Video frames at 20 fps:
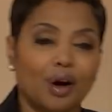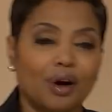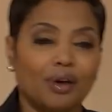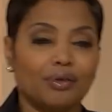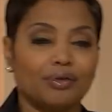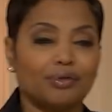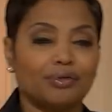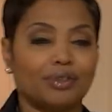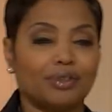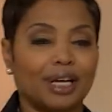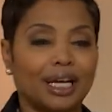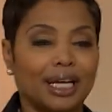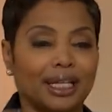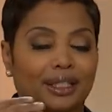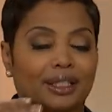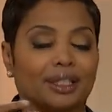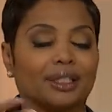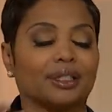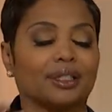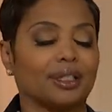of
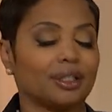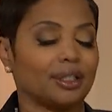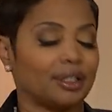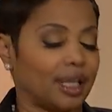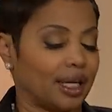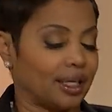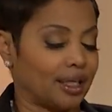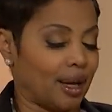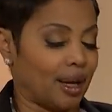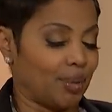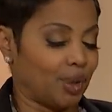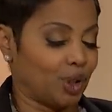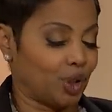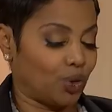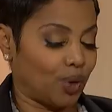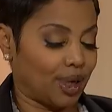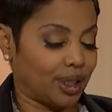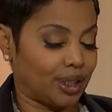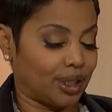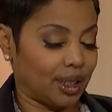instances that
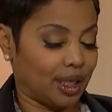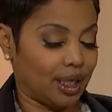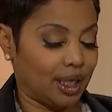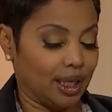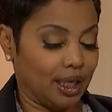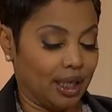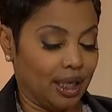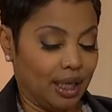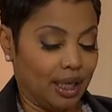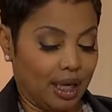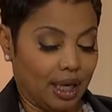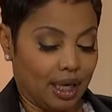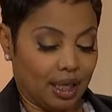demonstrates that he